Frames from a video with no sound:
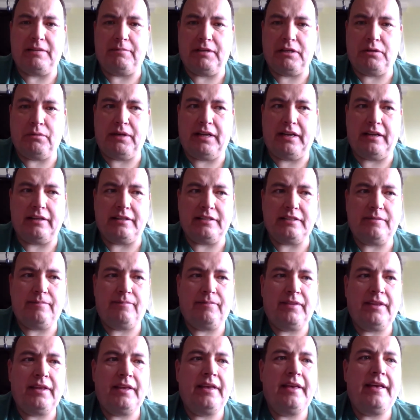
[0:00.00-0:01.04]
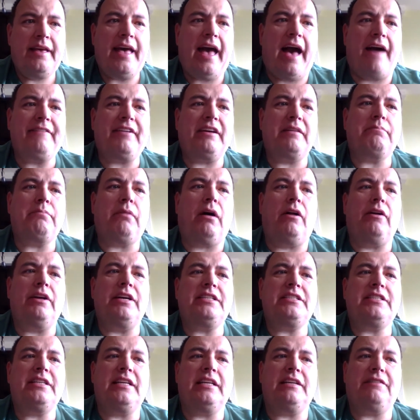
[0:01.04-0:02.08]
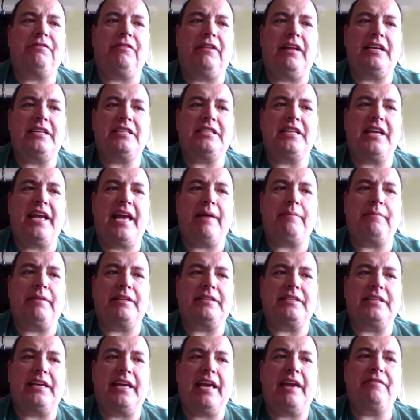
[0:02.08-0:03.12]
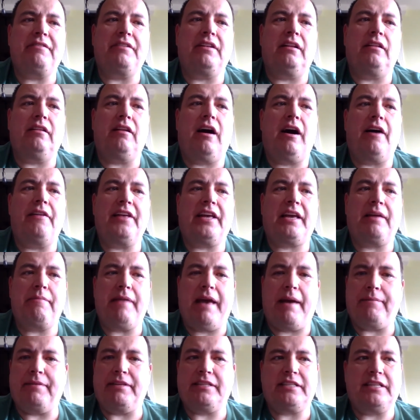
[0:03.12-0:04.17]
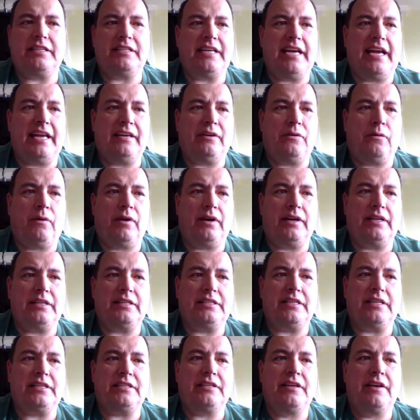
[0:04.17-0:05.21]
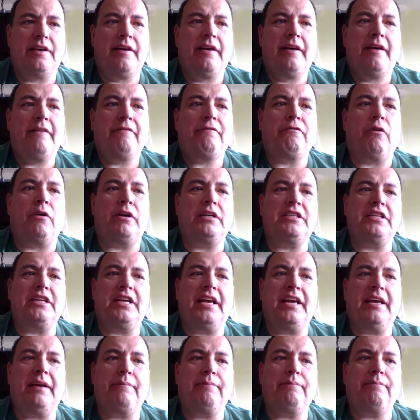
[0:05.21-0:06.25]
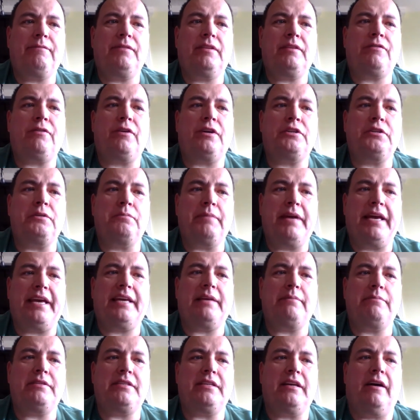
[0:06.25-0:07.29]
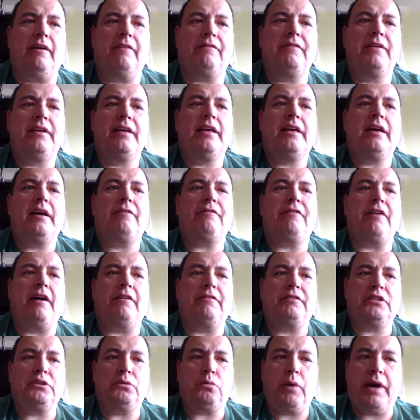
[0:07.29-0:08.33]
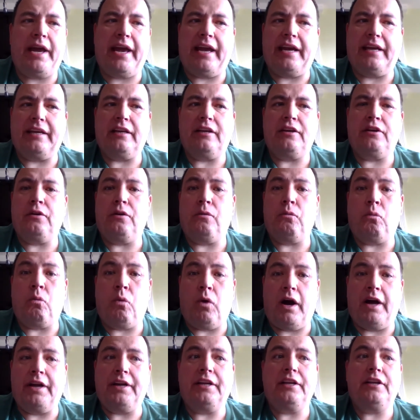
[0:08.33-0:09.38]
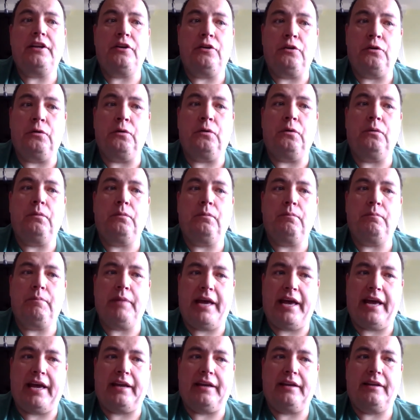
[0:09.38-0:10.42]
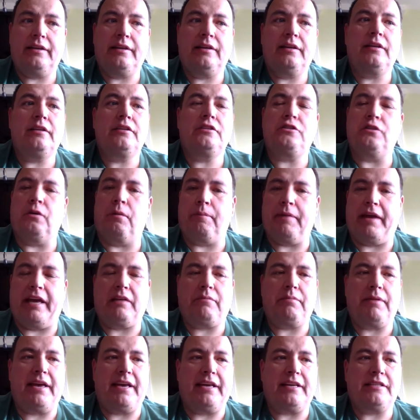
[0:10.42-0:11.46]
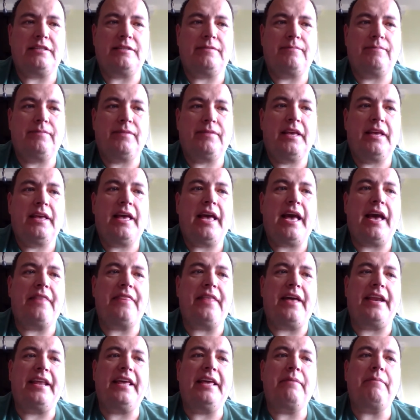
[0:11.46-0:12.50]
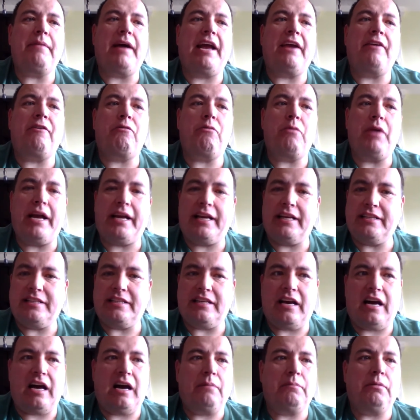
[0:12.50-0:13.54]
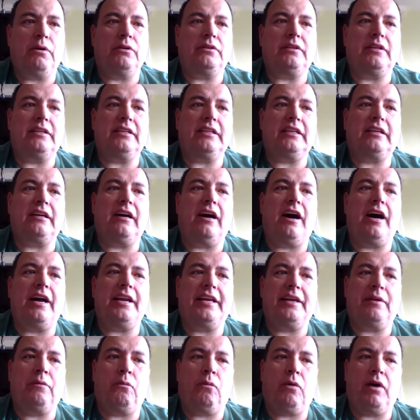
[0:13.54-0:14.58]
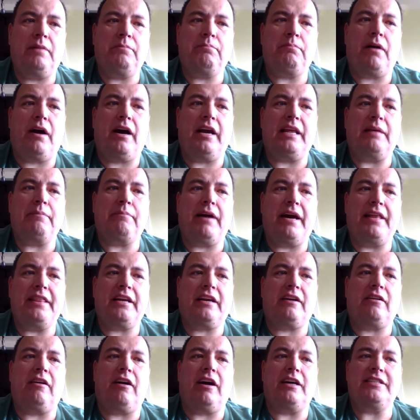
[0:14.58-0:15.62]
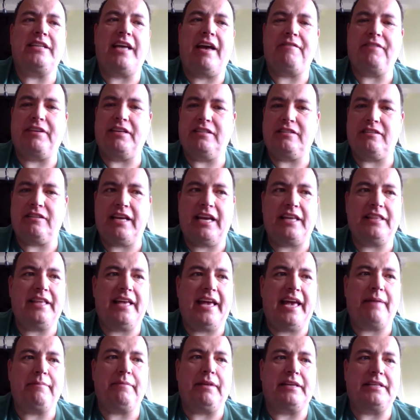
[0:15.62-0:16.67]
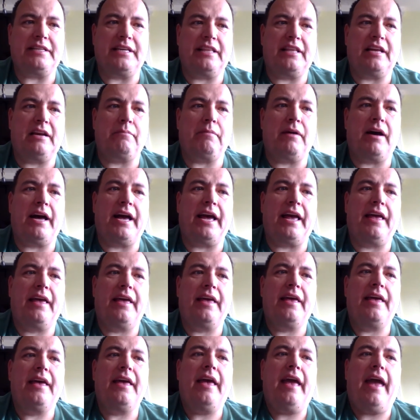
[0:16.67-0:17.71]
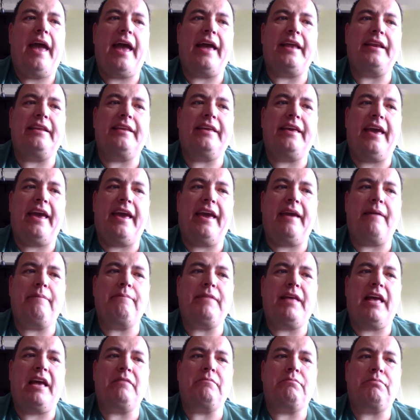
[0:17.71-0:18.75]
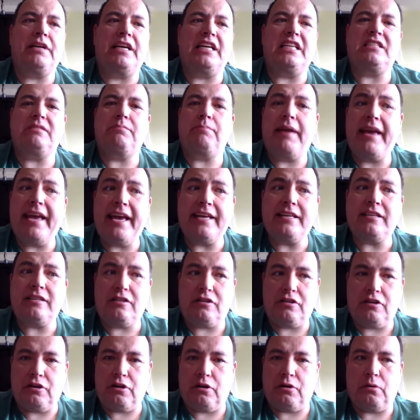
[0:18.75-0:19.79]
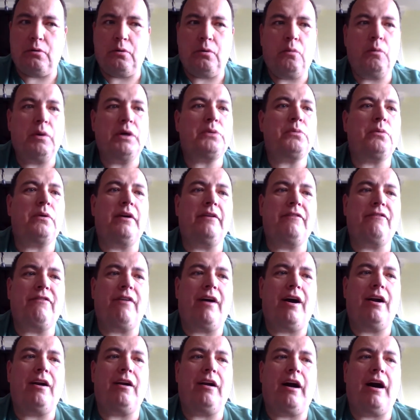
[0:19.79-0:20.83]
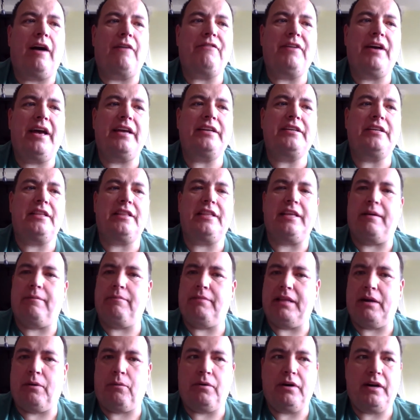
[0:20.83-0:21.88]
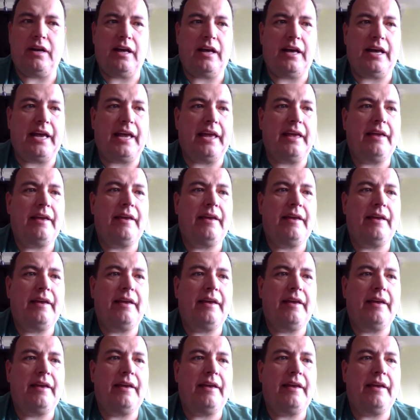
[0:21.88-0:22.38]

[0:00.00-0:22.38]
between us having abolished in his flesh the enmity even the law of the commandments contained in ordinances for to him for to make himself of twain one new man so make peace and that he might reconcile both unto god in one body by the cross having slain the enmity thereby and came and preached peace to you which were afar off and to them that were nigh.